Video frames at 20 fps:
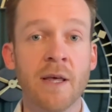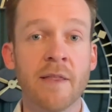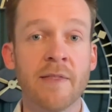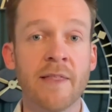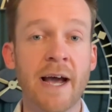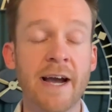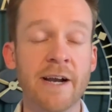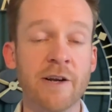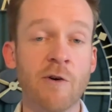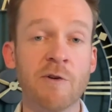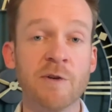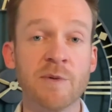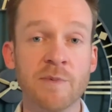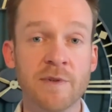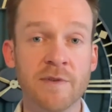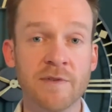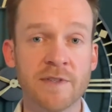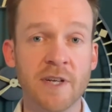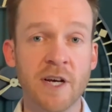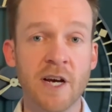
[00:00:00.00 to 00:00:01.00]
That
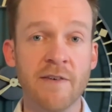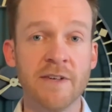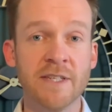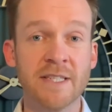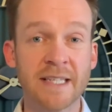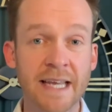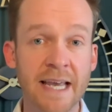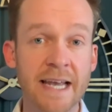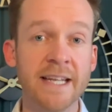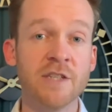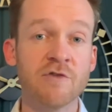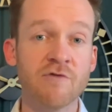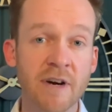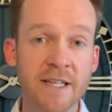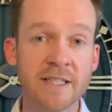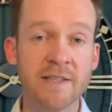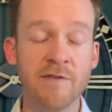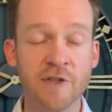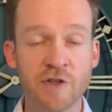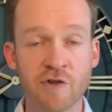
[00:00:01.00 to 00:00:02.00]
acknowledgement of service, again, is
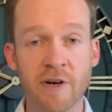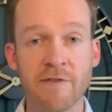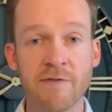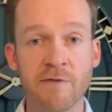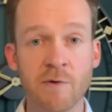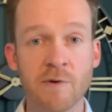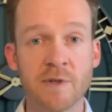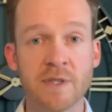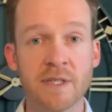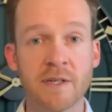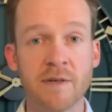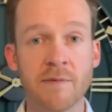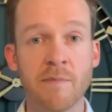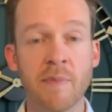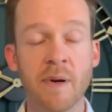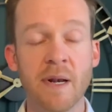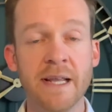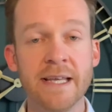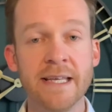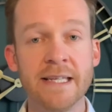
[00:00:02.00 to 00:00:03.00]
relatively straightforward to
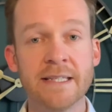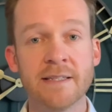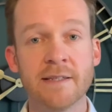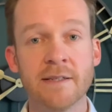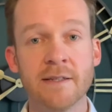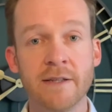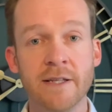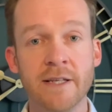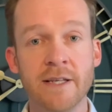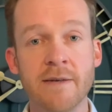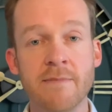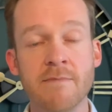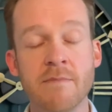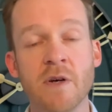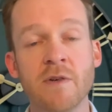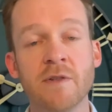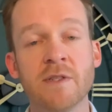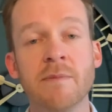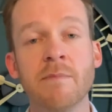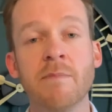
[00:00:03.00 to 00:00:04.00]
complete. The
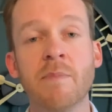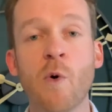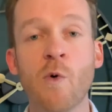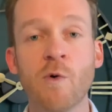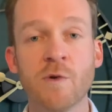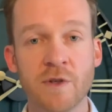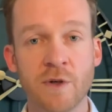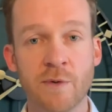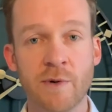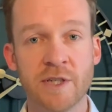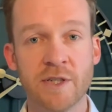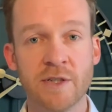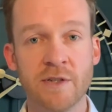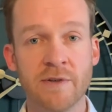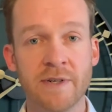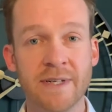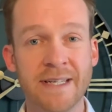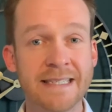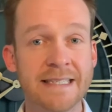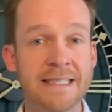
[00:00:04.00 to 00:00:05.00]
most important question
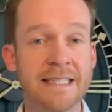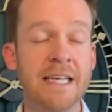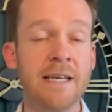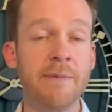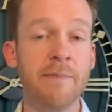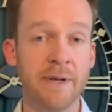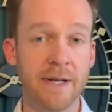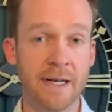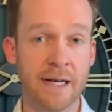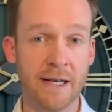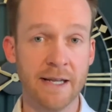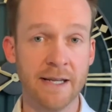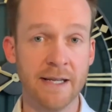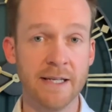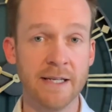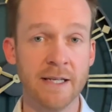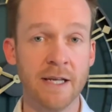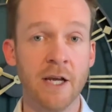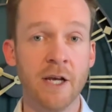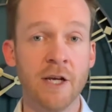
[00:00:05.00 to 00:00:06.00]
on it is
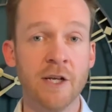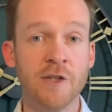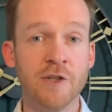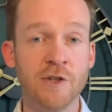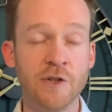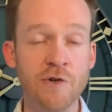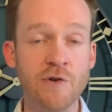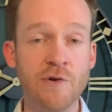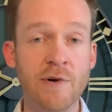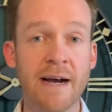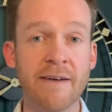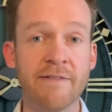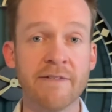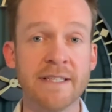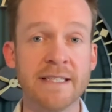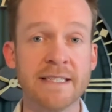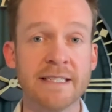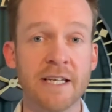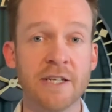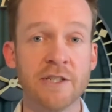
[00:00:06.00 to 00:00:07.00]
typically, do you have an
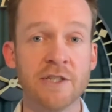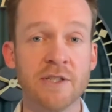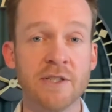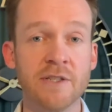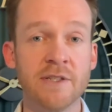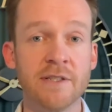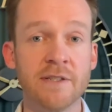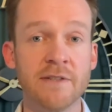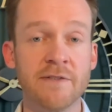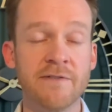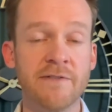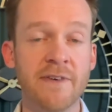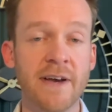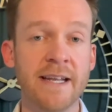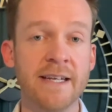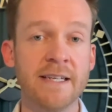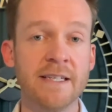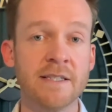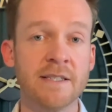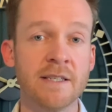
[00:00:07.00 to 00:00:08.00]
intention to
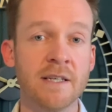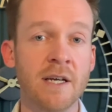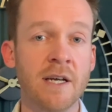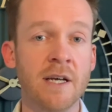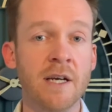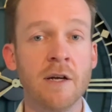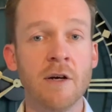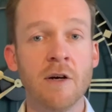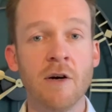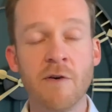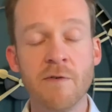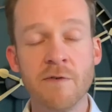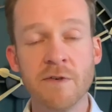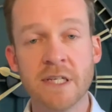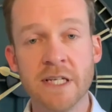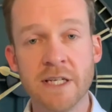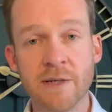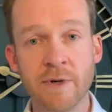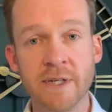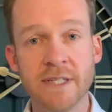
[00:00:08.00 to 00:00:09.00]
defend?
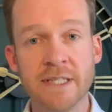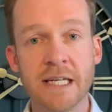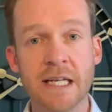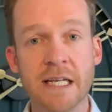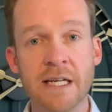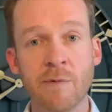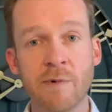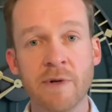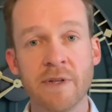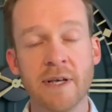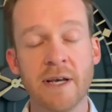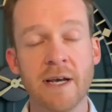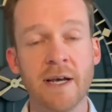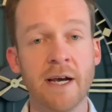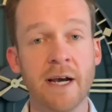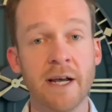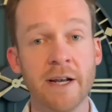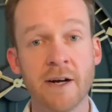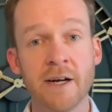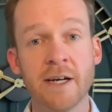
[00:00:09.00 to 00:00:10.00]
Obviously, we're dealing with
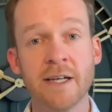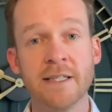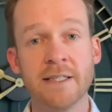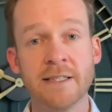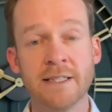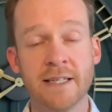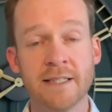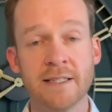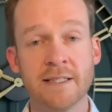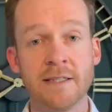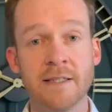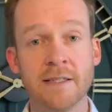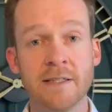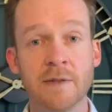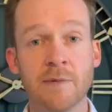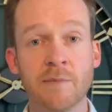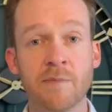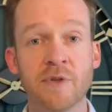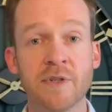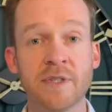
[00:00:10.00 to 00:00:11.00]
an uncontested
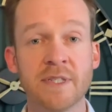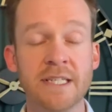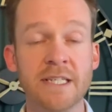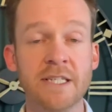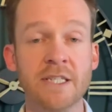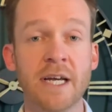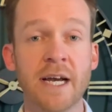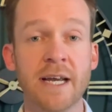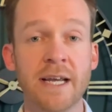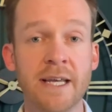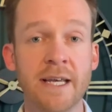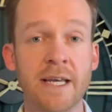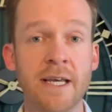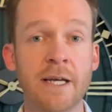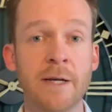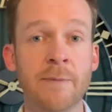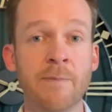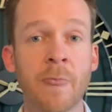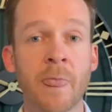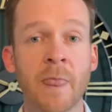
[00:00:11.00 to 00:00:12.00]
procedure
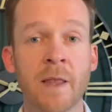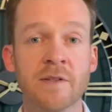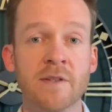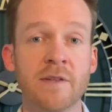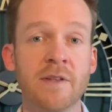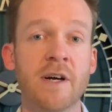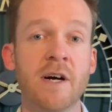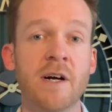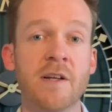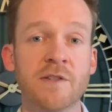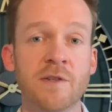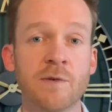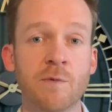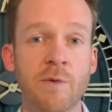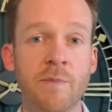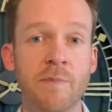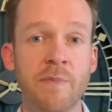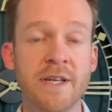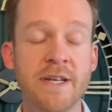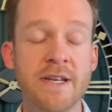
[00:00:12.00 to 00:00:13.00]
here, so the answer
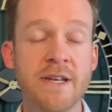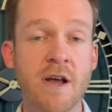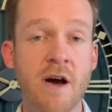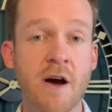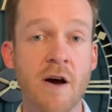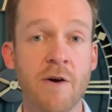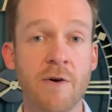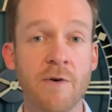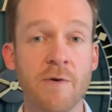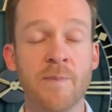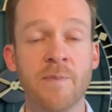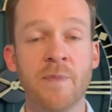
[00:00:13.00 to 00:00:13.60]
would be no.